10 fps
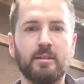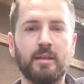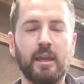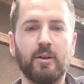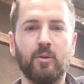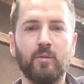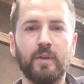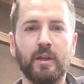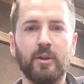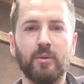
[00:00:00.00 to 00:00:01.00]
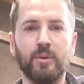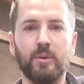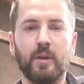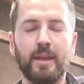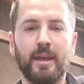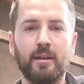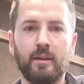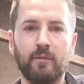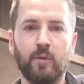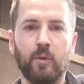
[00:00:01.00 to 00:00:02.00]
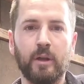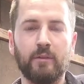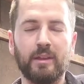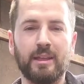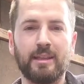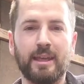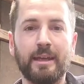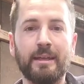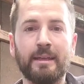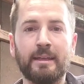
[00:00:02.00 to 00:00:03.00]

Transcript: taking a whole video and doing all the editing for it and everything like that